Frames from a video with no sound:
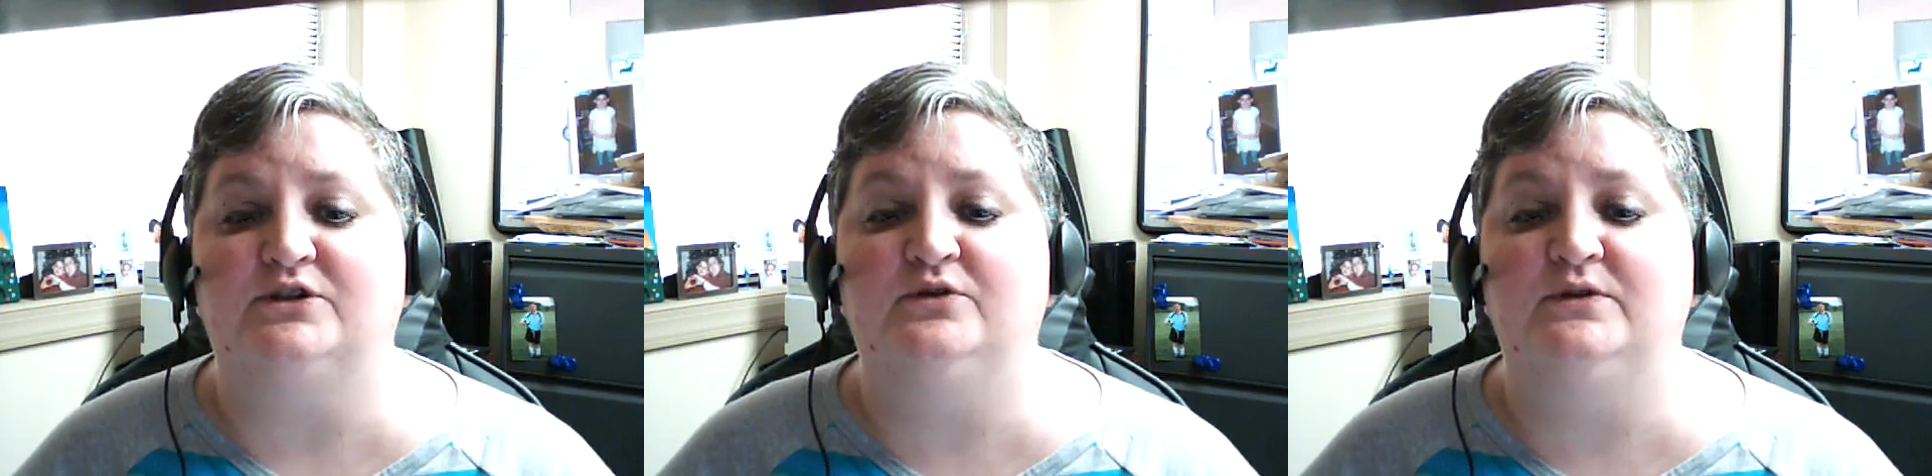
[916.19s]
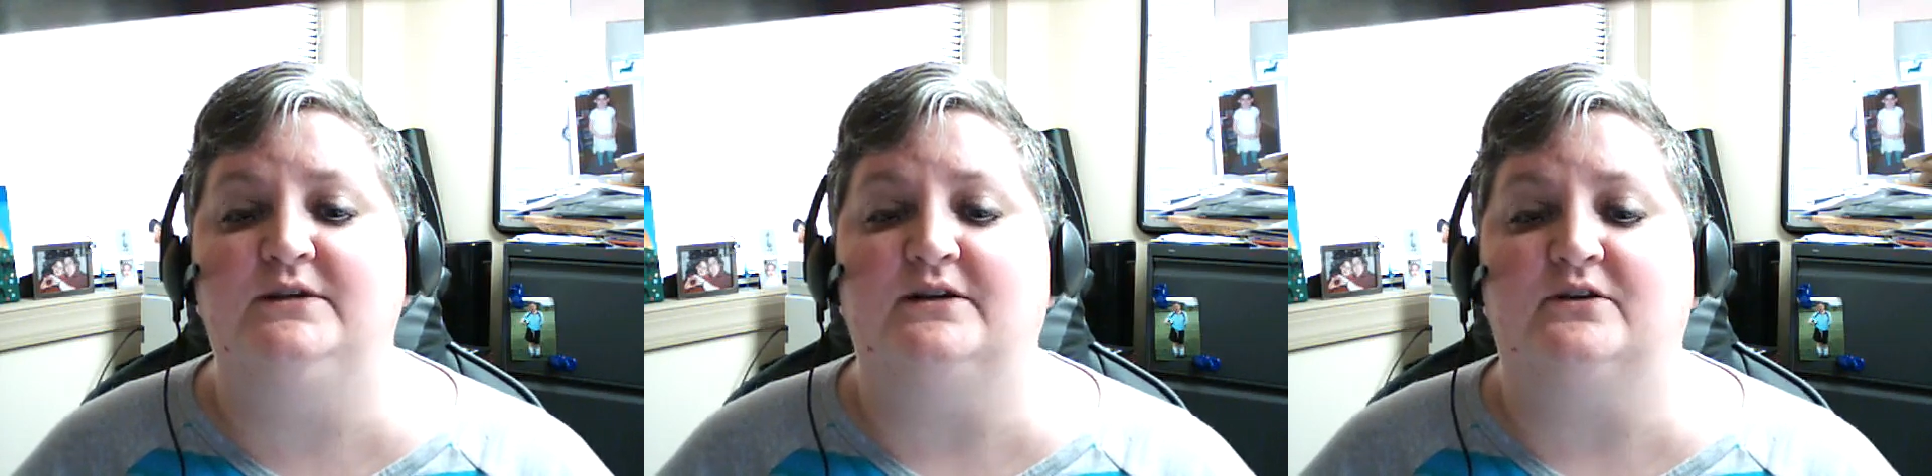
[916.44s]

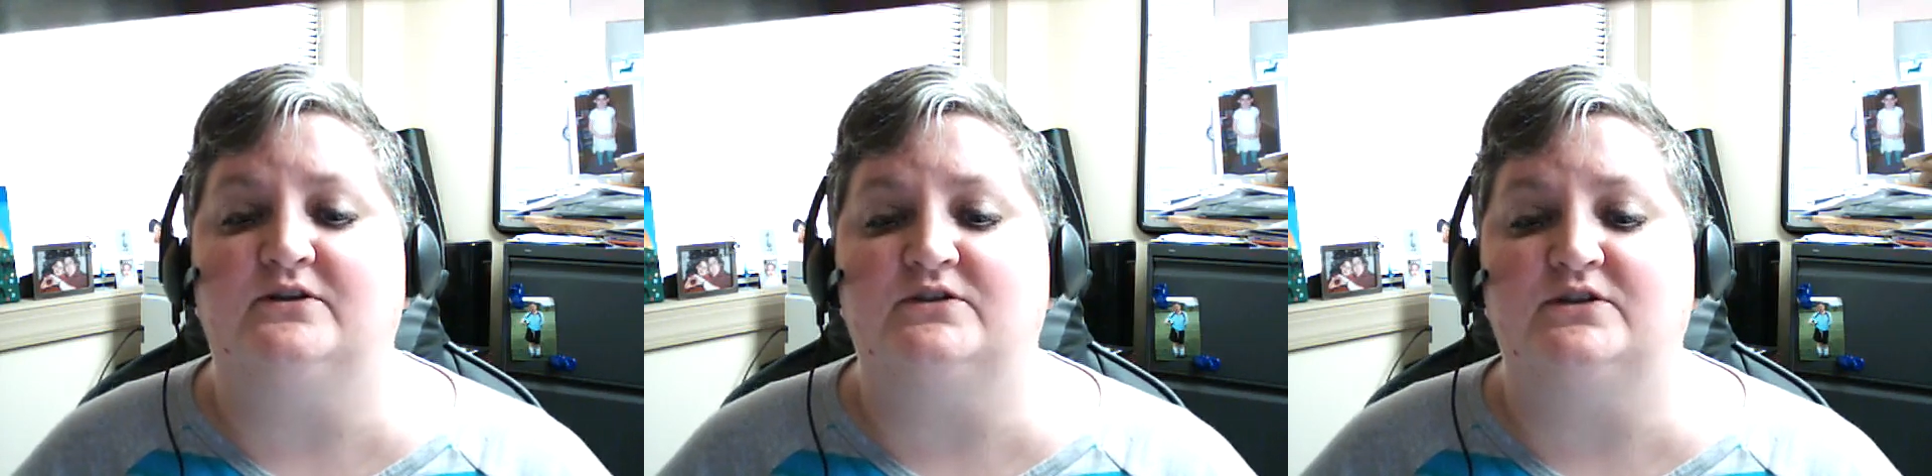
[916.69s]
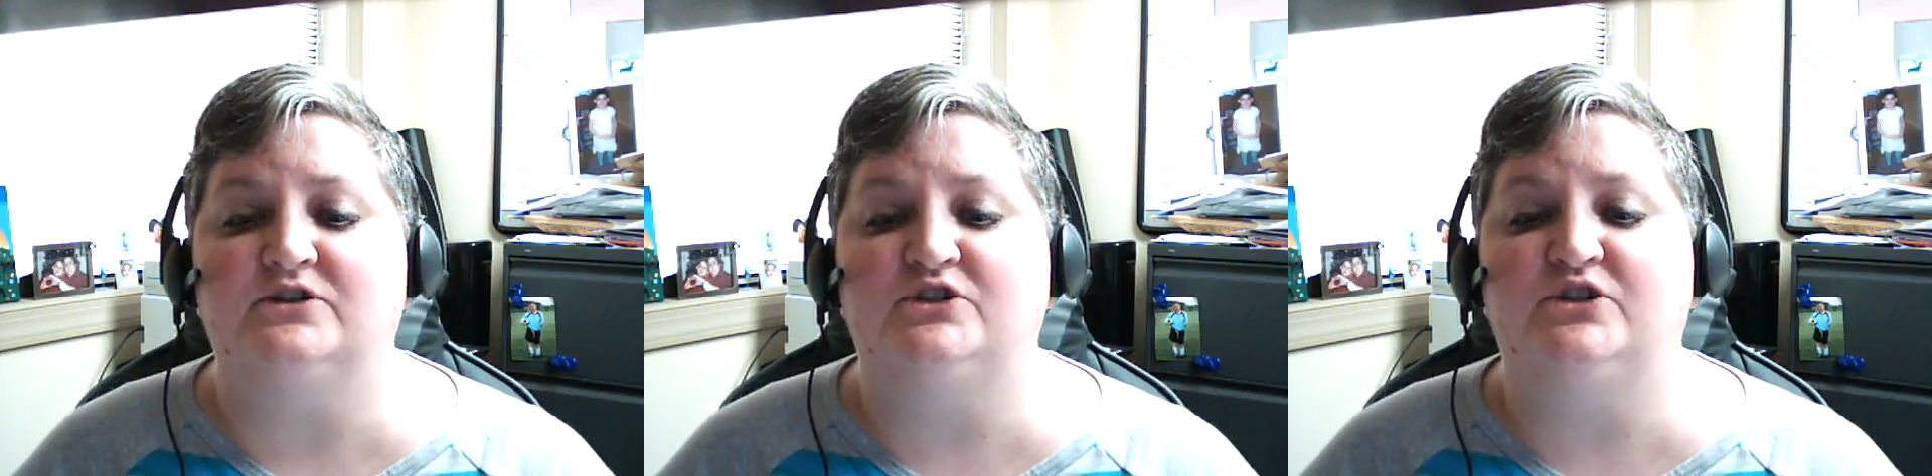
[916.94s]
years,
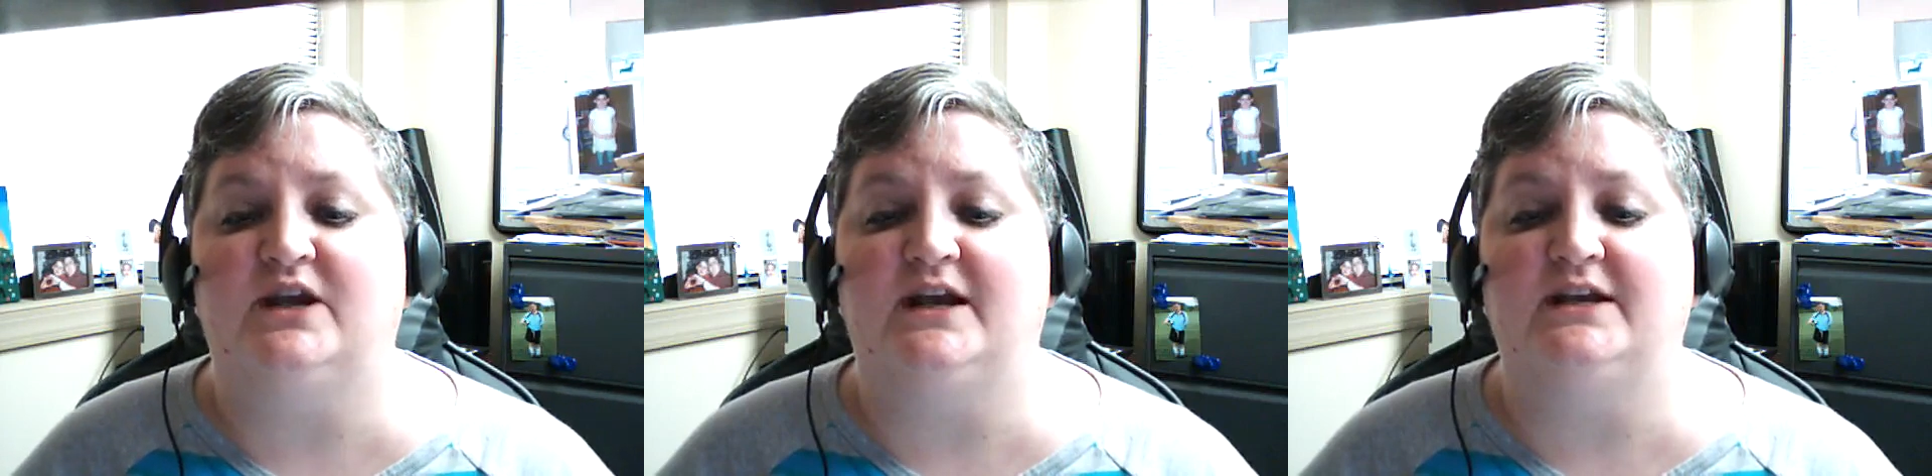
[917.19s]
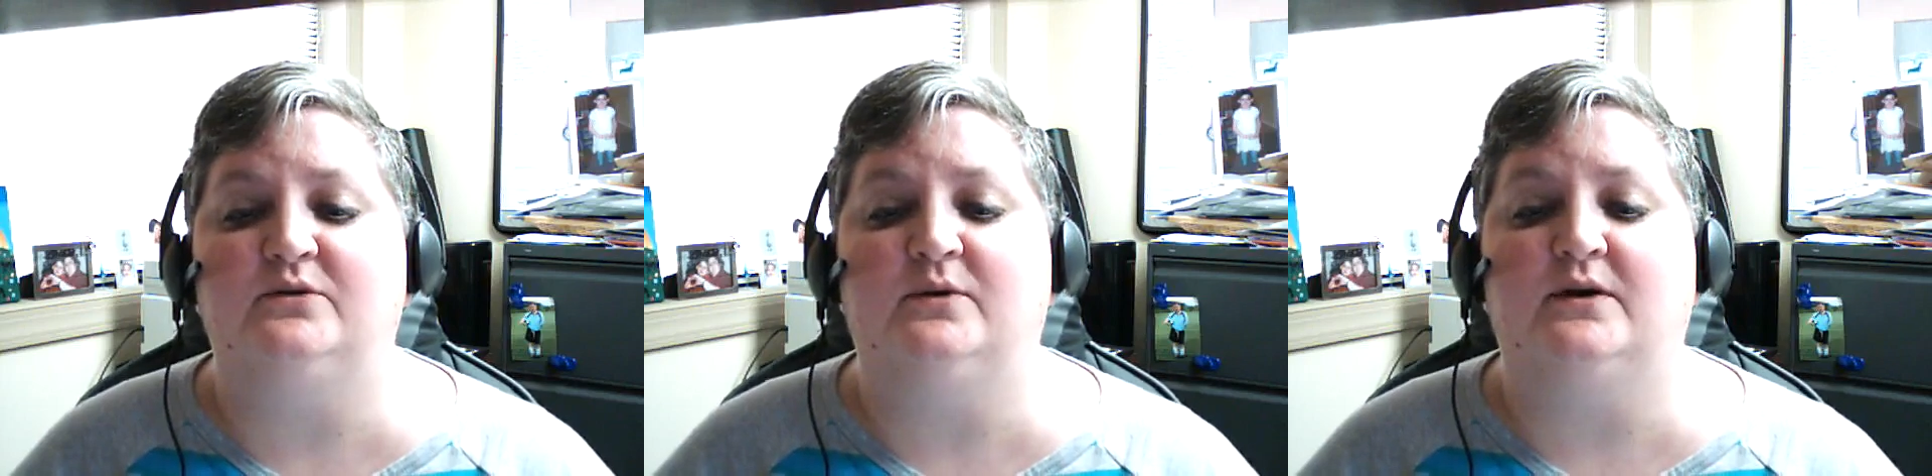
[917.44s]
in
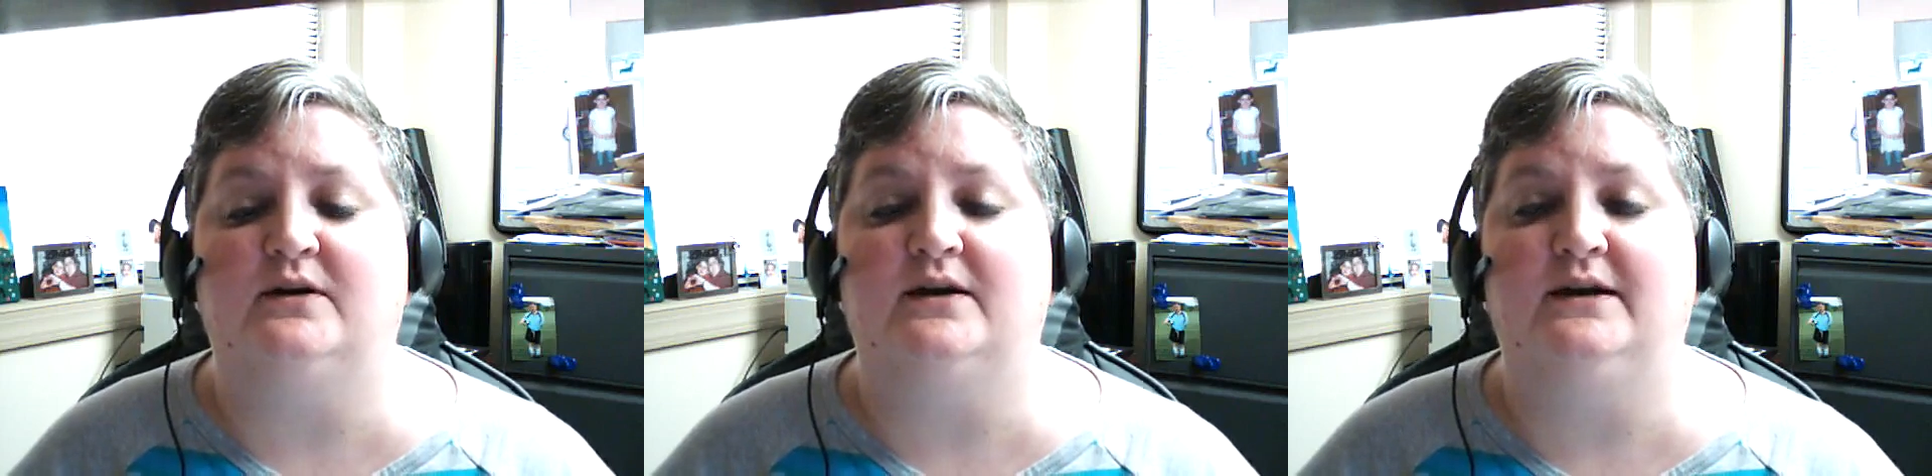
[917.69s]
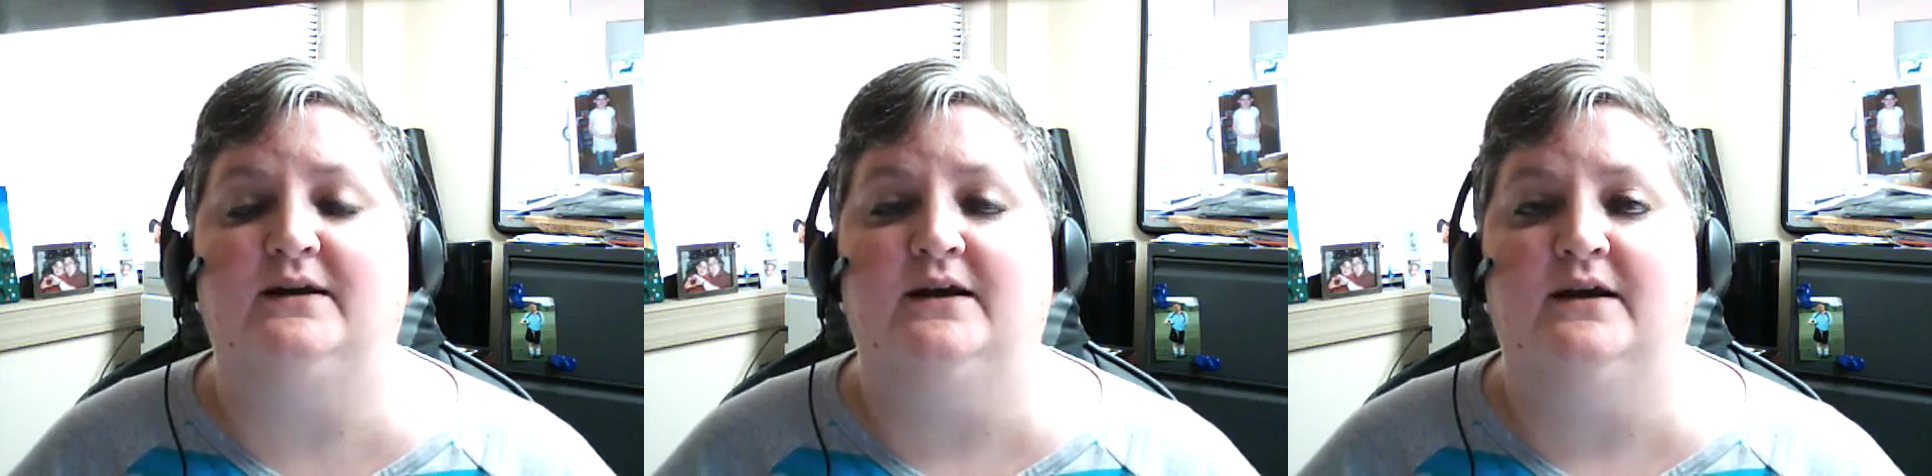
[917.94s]
January